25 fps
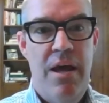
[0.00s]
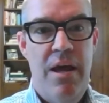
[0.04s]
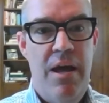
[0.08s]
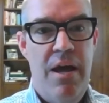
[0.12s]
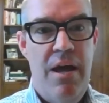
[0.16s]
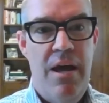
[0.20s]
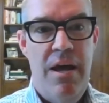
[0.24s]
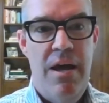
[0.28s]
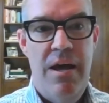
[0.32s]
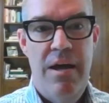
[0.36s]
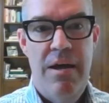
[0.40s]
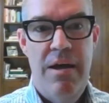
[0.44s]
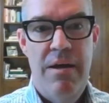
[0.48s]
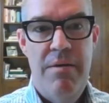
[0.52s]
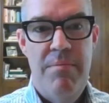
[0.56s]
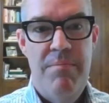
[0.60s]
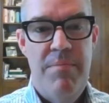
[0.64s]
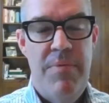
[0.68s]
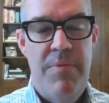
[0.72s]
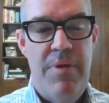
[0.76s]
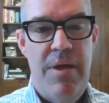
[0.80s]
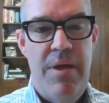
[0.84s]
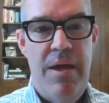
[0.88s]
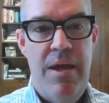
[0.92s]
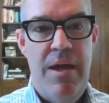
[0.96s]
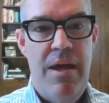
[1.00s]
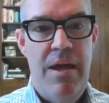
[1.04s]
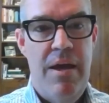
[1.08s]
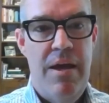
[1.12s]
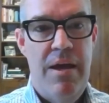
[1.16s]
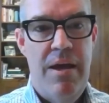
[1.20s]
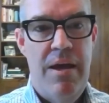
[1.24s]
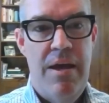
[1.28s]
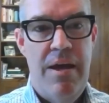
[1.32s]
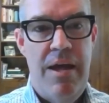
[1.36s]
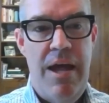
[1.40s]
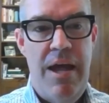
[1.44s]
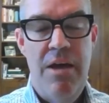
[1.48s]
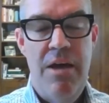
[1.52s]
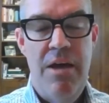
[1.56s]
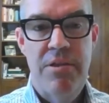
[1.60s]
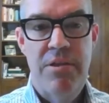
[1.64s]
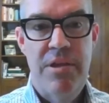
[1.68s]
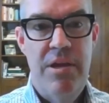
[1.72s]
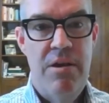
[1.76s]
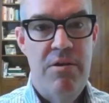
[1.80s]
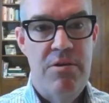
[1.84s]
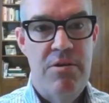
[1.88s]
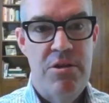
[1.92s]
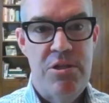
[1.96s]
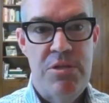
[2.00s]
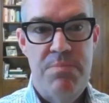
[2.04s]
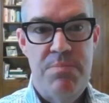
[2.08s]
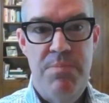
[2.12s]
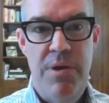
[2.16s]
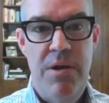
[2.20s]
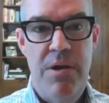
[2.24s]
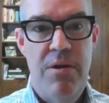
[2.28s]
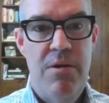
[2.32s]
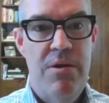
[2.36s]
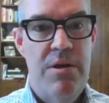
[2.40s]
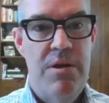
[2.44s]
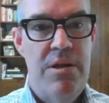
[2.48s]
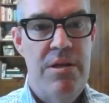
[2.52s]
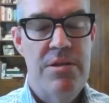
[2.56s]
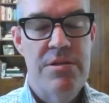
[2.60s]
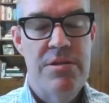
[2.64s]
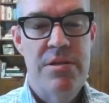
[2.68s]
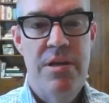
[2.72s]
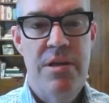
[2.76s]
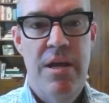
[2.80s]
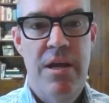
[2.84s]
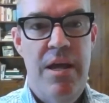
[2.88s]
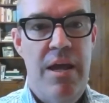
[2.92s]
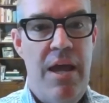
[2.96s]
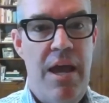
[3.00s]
healthcare disparities,